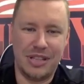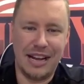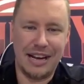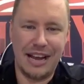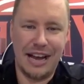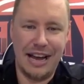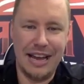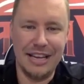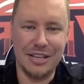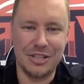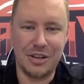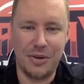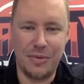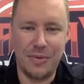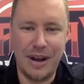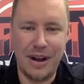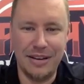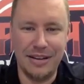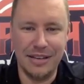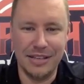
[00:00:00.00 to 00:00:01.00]
That guy is
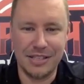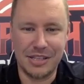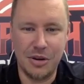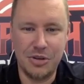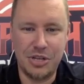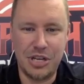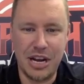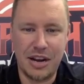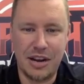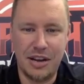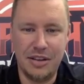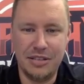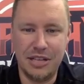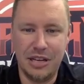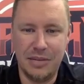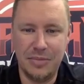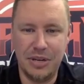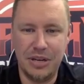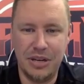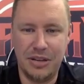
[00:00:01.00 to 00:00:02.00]
horrendous. Go check on
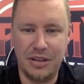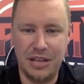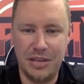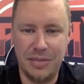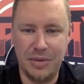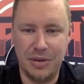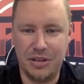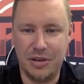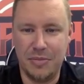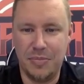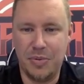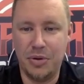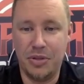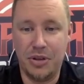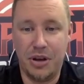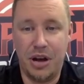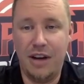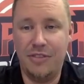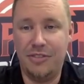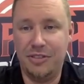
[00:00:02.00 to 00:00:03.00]
Dumba and Klingberg. They're both
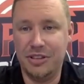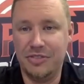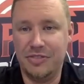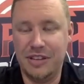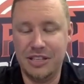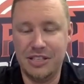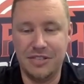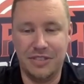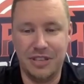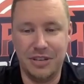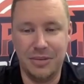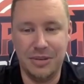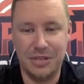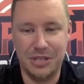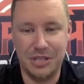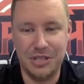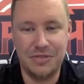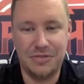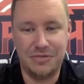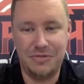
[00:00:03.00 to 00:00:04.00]
awful defensively, which
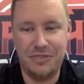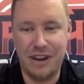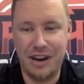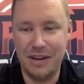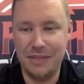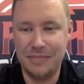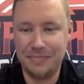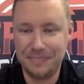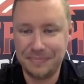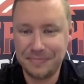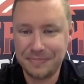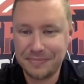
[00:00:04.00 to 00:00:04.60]
is fair.